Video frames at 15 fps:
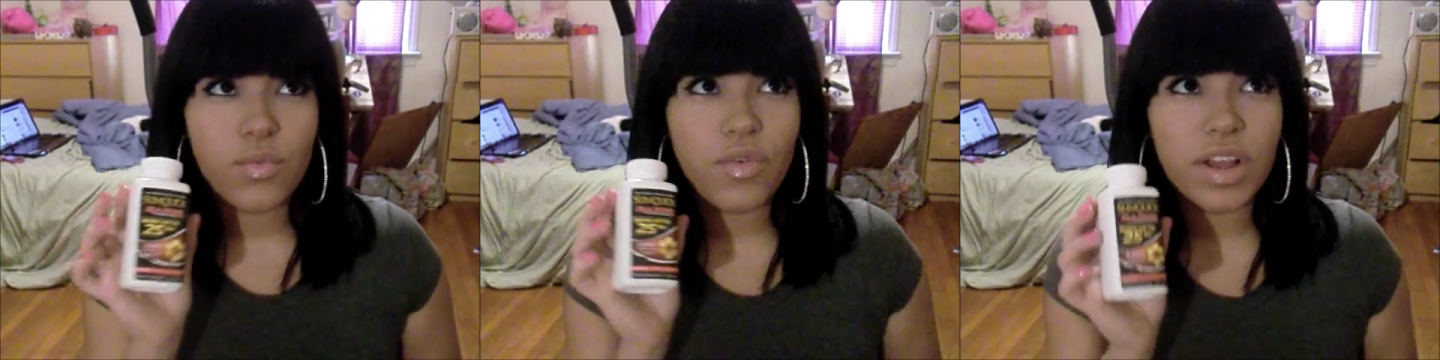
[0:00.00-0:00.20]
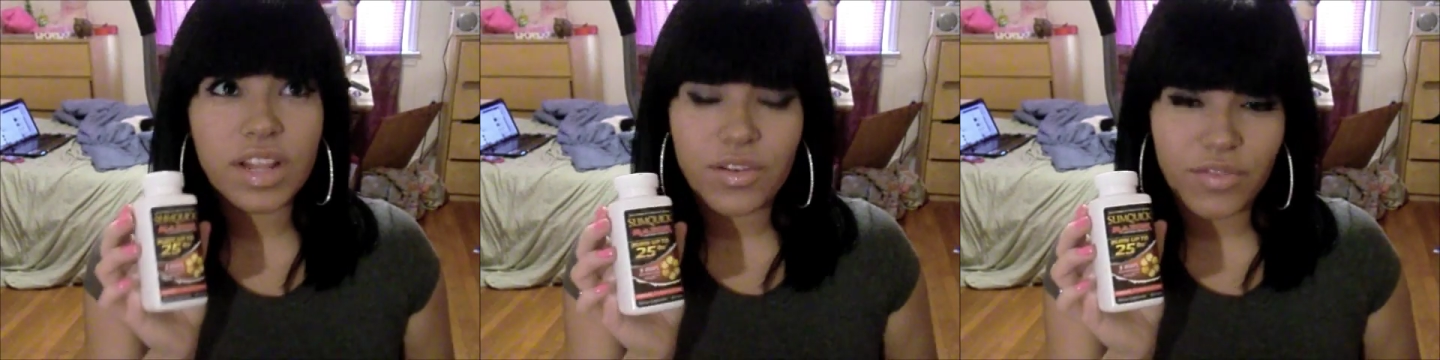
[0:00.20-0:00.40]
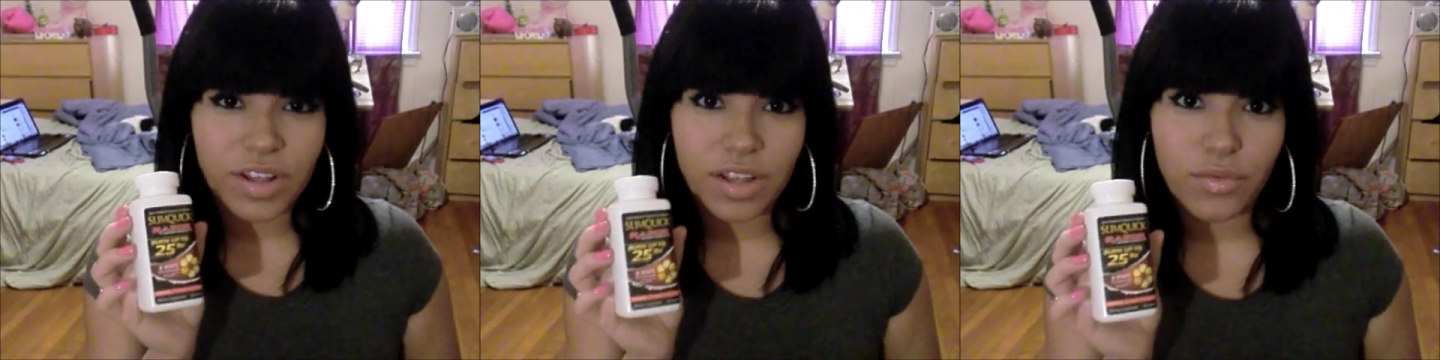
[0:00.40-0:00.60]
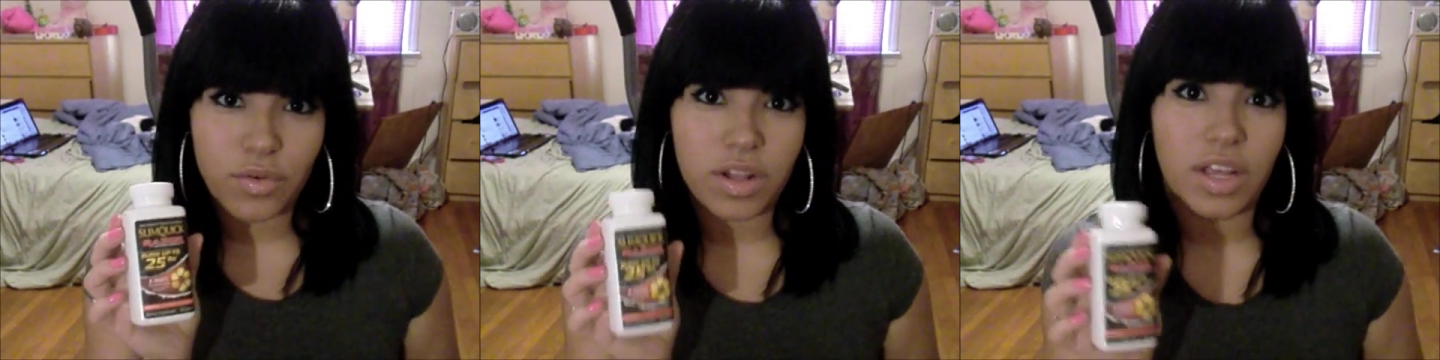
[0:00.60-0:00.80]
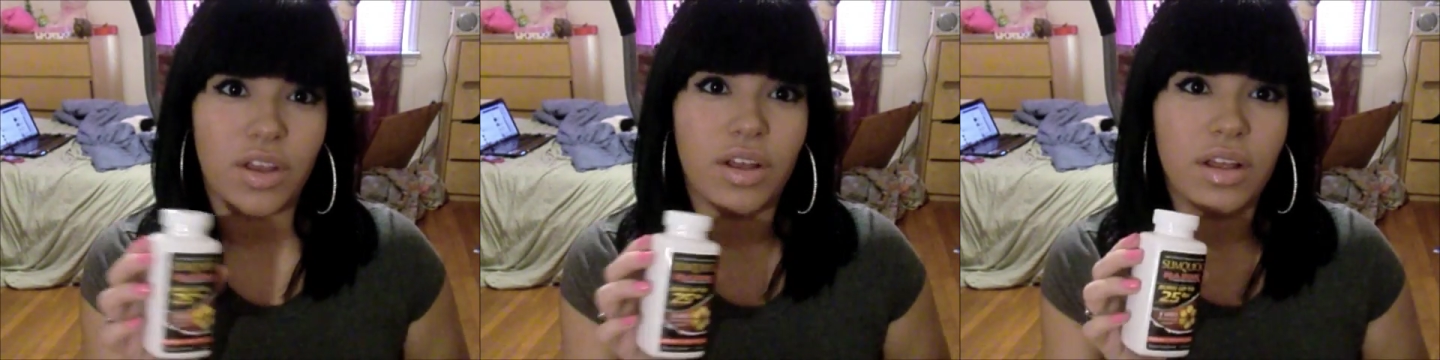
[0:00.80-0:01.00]
Really, really,
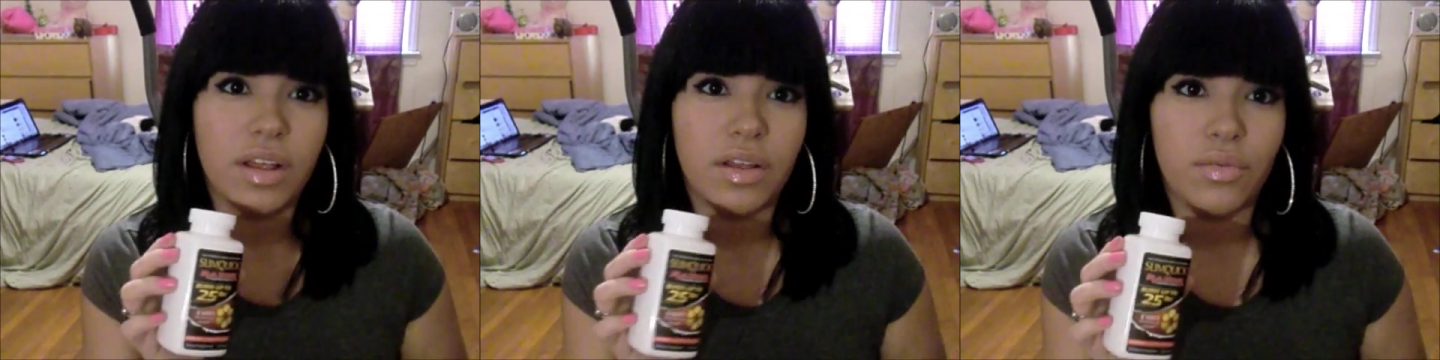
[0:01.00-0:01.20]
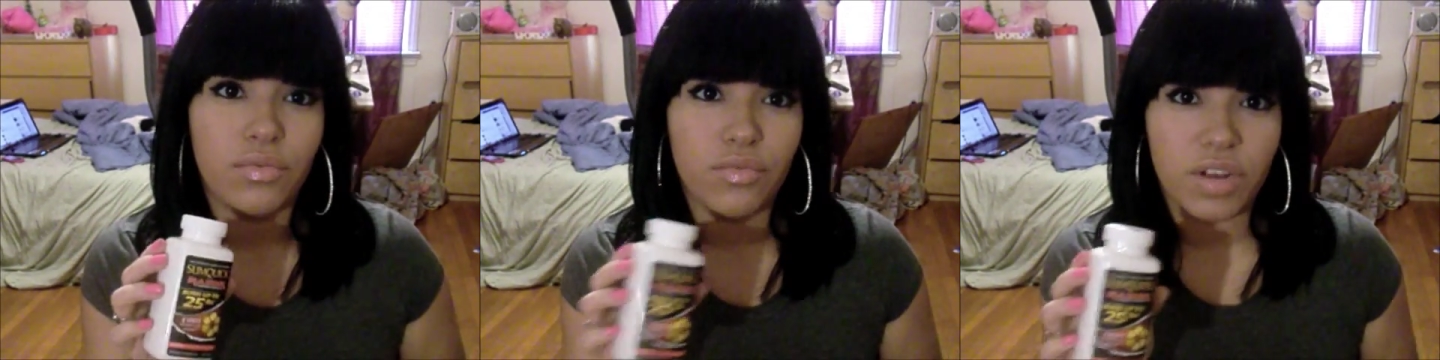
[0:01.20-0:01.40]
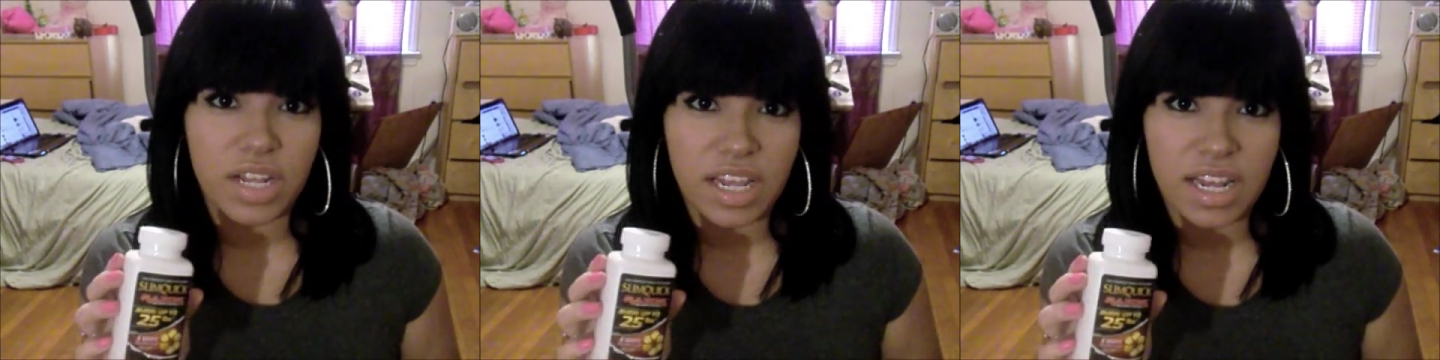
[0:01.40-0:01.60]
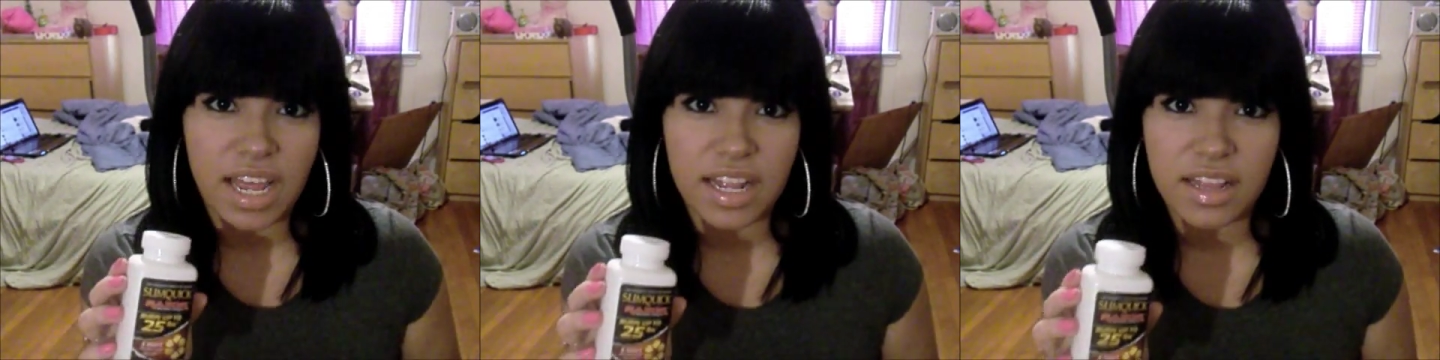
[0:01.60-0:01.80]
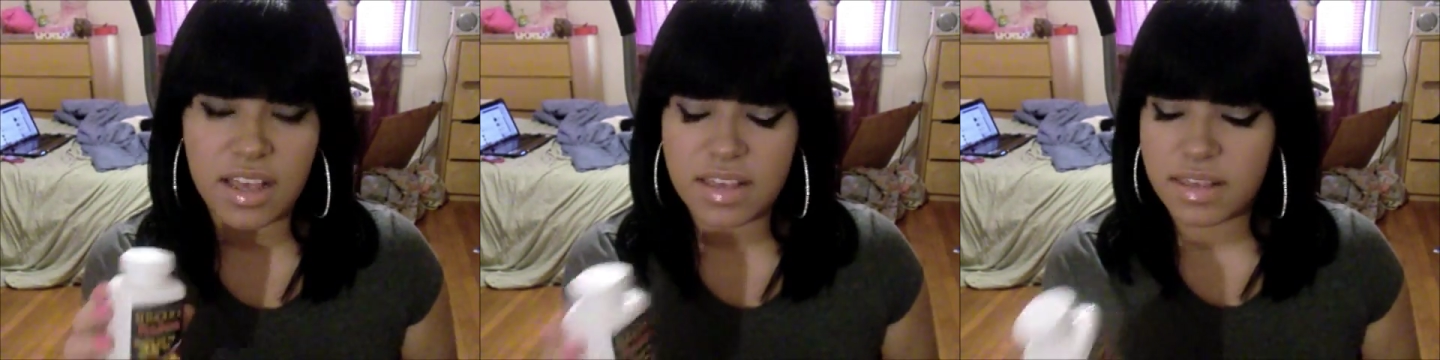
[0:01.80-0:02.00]
really, really
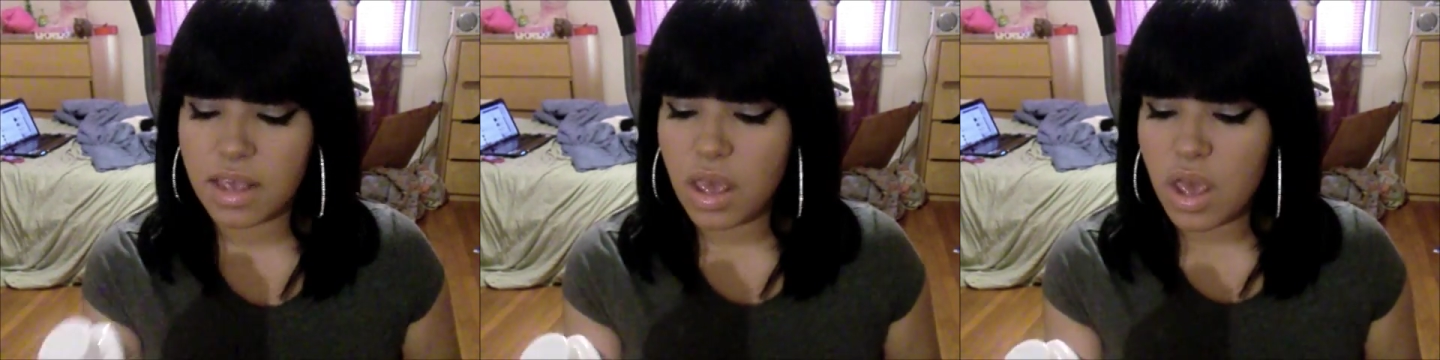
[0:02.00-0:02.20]
like this.